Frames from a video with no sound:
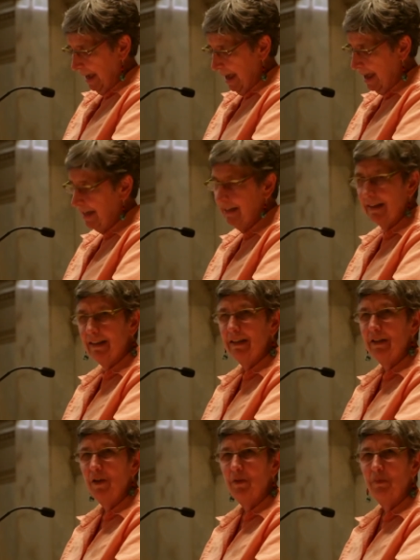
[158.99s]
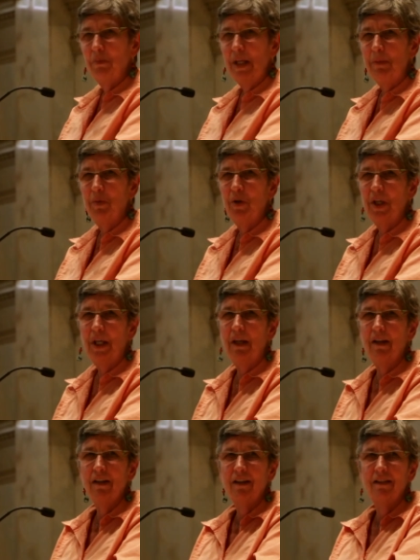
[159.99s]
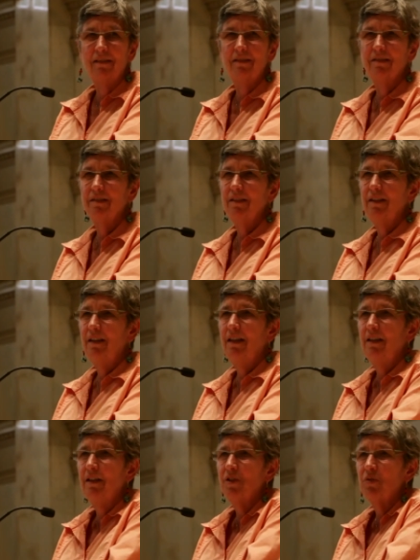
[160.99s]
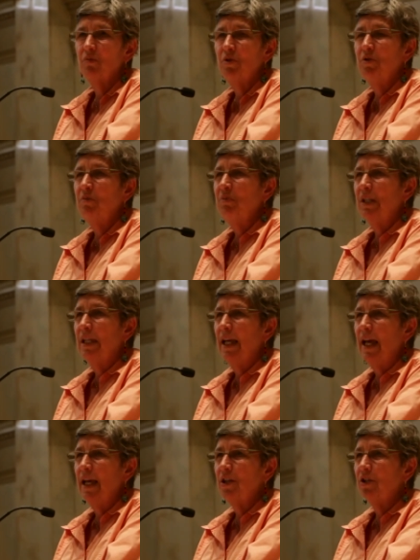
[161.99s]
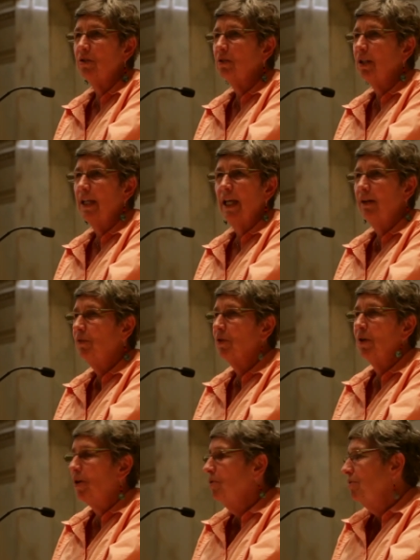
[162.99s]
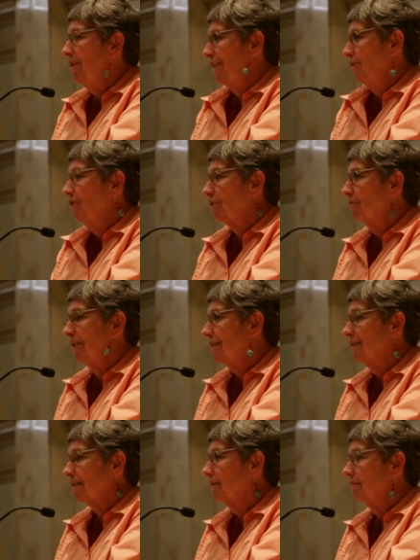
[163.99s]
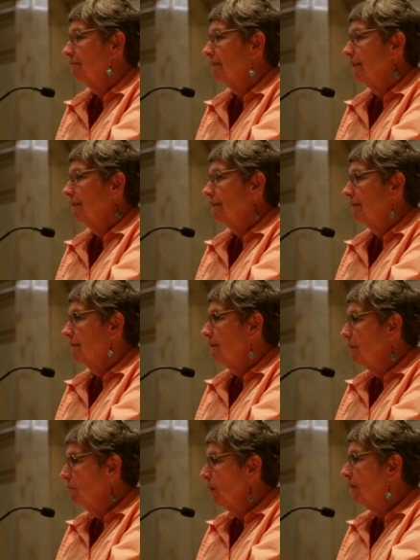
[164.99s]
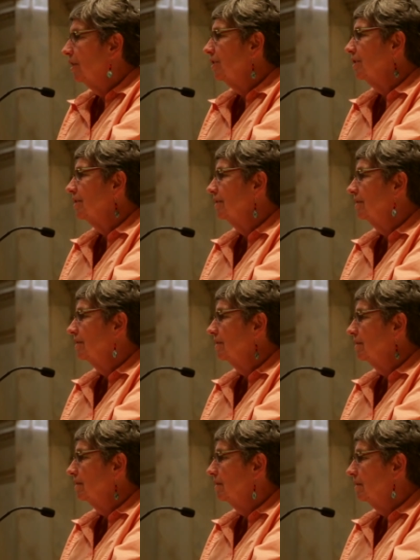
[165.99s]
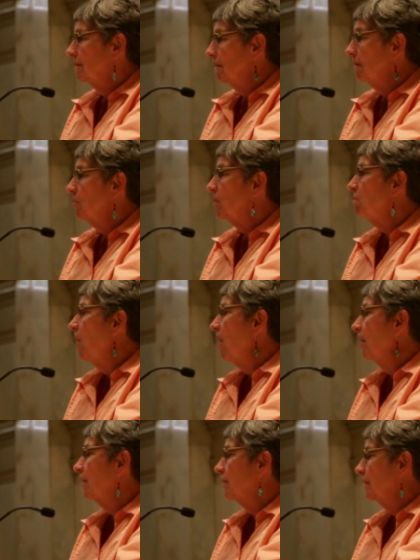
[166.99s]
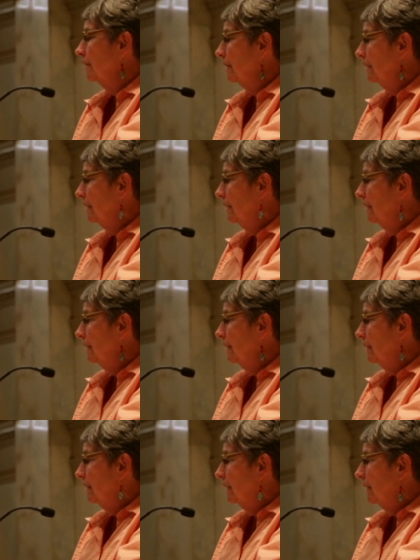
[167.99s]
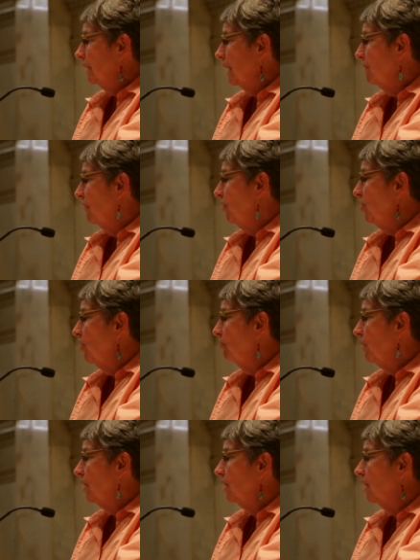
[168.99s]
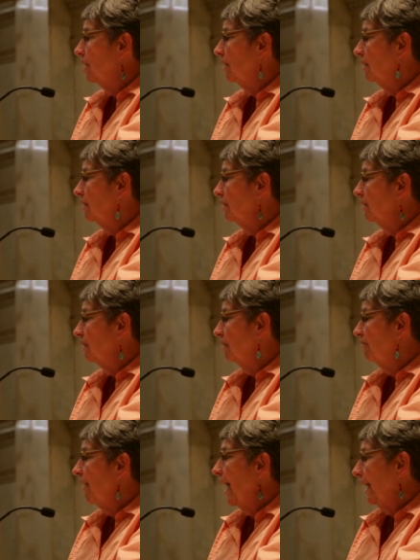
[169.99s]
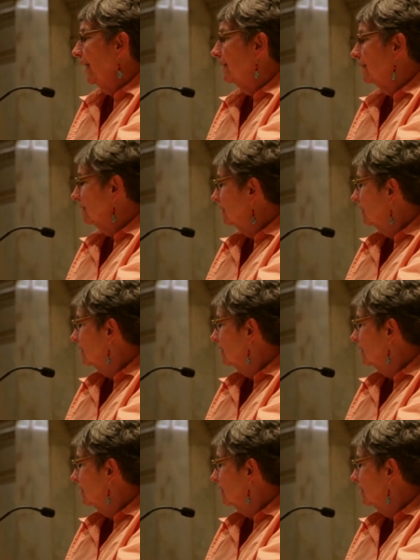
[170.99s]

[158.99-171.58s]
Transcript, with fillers: And people here in this room today surely have your own injuries some larger, some smaller. Some of you have been called a faggot.